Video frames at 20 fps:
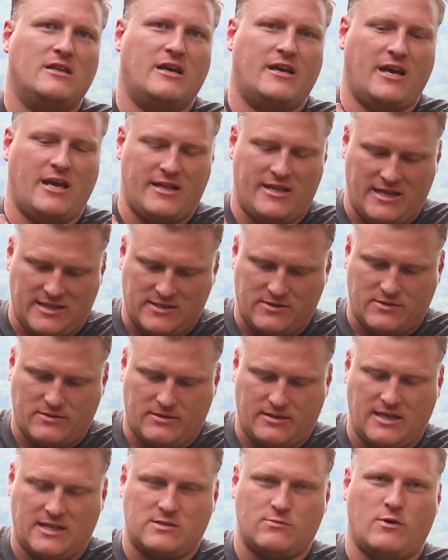Again, that's,
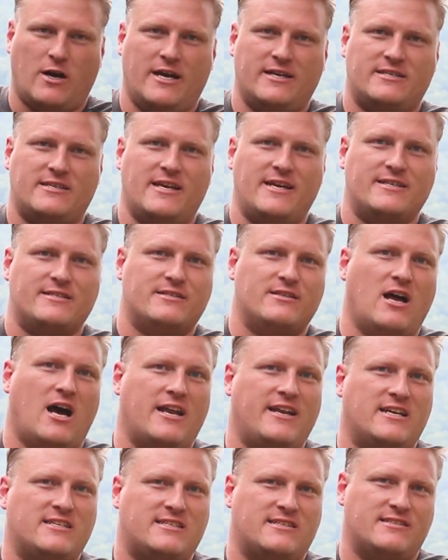that's why I say it's
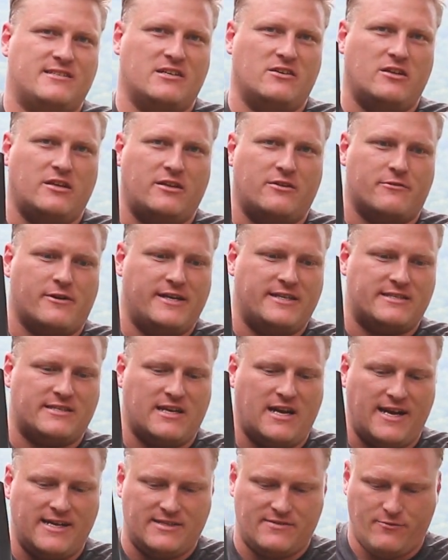not necessarily the right
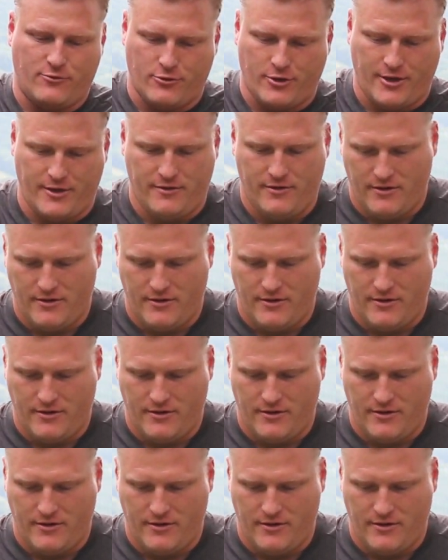size for it.